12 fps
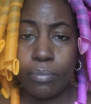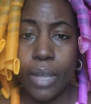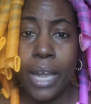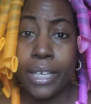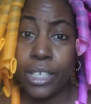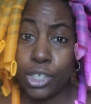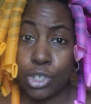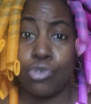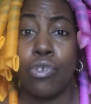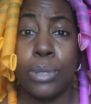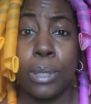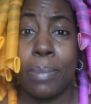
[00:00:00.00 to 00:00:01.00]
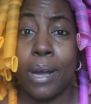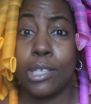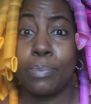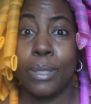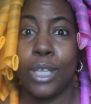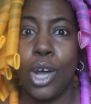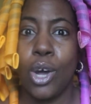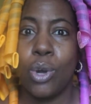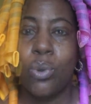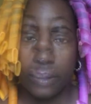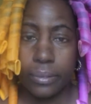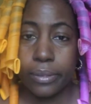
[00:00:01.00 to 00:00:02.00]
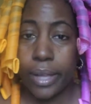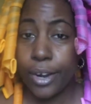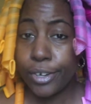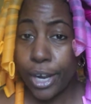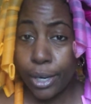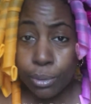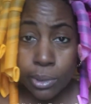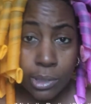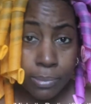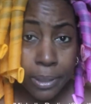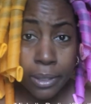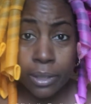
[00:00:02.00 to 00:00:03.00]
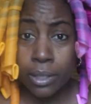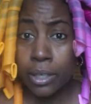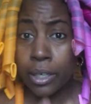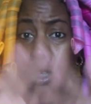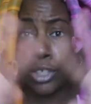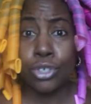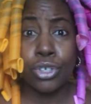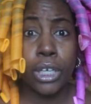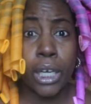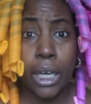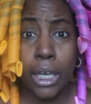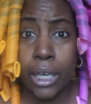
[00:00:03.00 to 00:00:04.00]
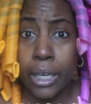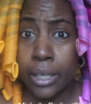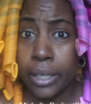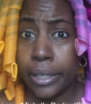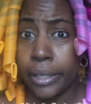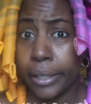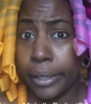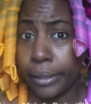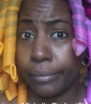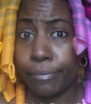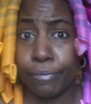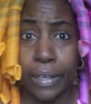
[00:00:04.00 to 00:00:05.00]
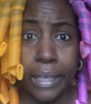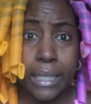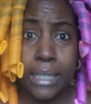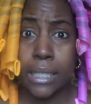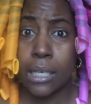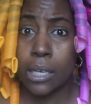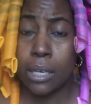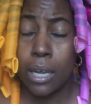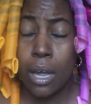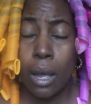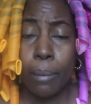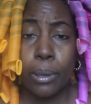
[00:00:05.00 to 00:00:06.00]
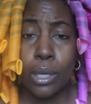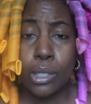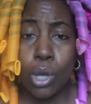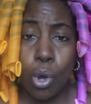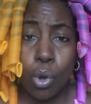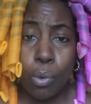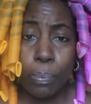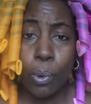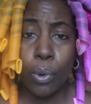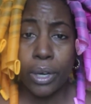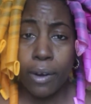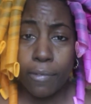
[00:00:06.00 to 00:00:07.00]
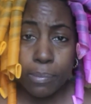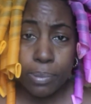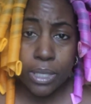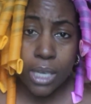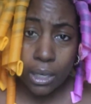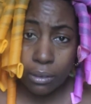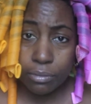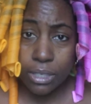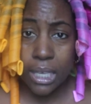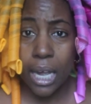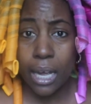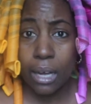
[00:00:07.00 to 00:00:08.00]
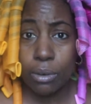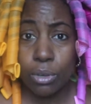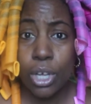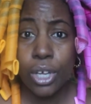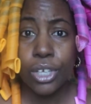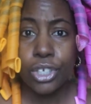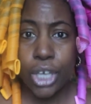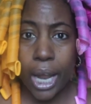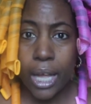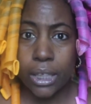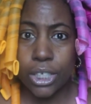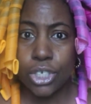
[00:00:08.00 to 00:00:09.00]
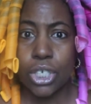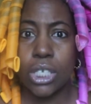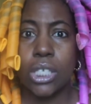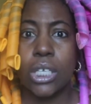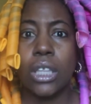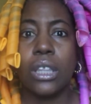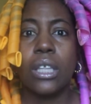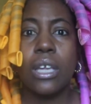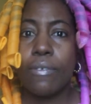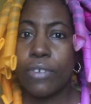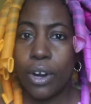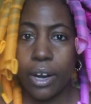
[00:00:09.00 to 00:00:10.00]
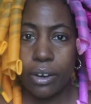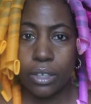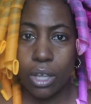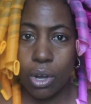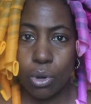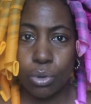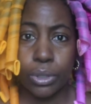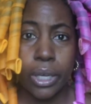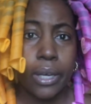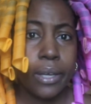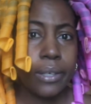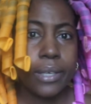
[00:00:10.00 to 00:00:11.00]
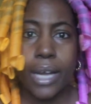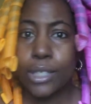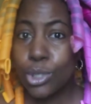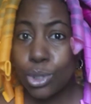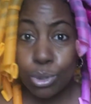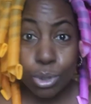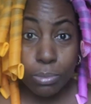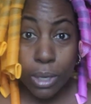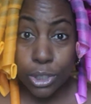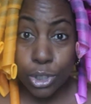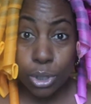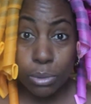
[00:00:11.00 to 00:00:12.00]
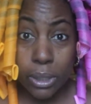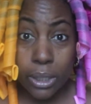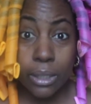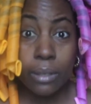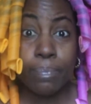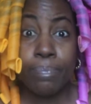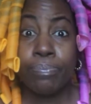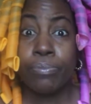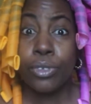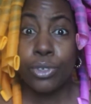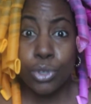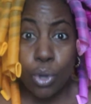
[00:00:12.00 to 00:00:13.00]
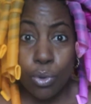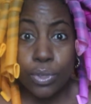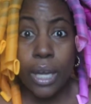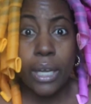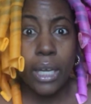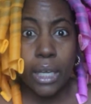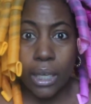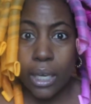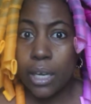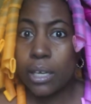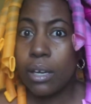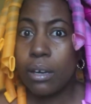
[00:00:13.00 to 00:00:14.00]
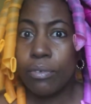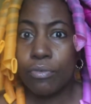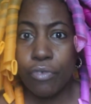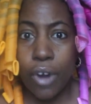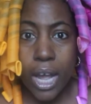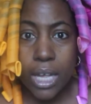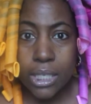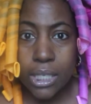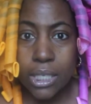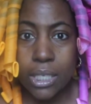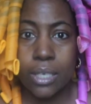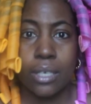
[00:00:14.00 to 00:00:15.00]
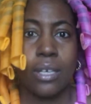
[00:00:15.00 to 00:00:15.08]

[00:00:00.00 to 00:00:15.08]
and in the description box below. They are not going to be anything intricate and fancy, because the whole point of the protective style challenge is to leave your hair alone, not to do too much to it, so that it can rest,